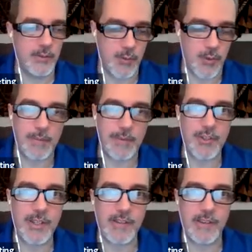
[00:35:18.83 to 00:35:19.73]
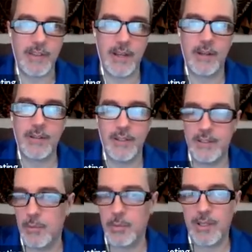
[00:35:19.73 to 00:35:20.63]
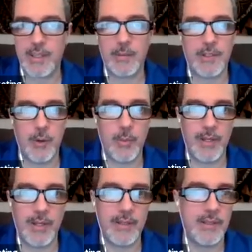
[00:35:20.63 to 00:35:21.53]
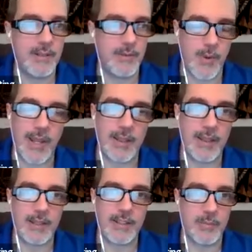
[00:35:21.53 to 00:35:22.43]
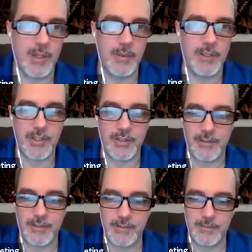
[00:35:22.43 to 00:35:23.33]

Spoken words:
Drop your sheets in there, double click them to open it, right click to publish.